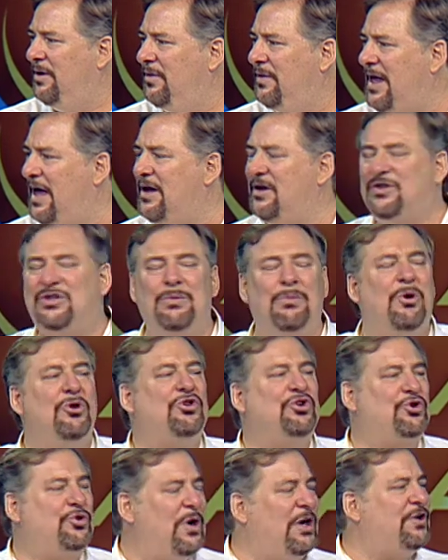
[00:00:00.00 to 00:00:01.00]
That is the
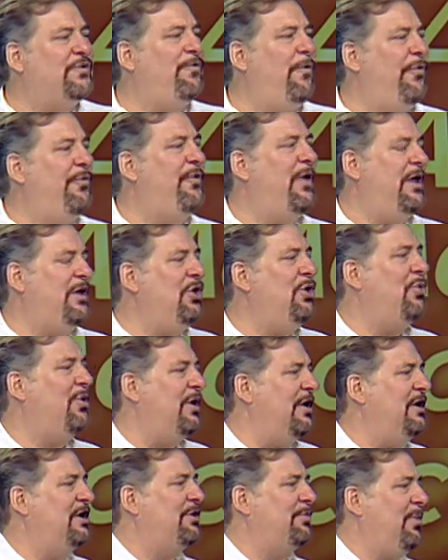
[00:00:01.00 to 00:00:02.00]
most stressful thing you
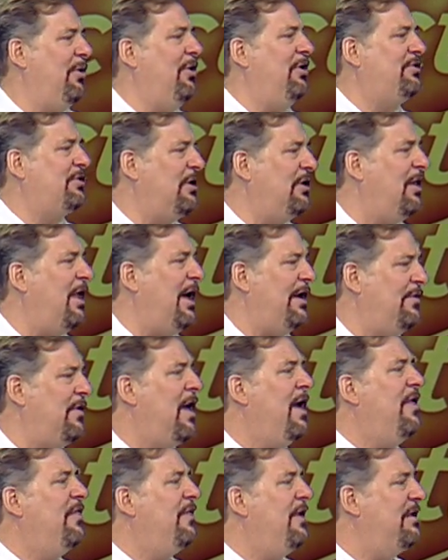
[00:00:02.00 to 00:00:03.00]
can experience in life
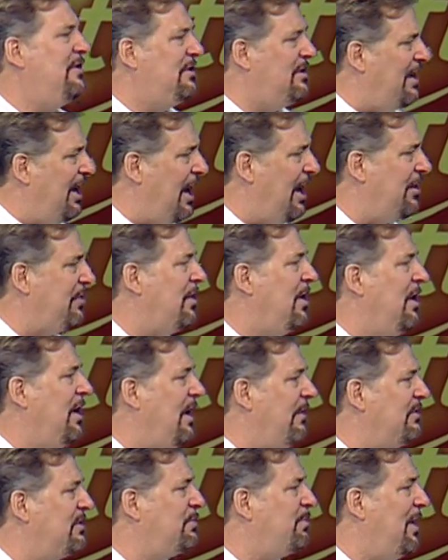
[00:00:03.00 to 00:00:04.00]
the death
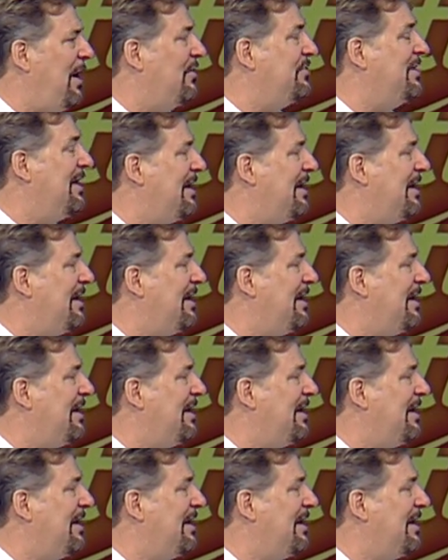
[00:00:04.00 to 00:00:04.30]
of a spouse.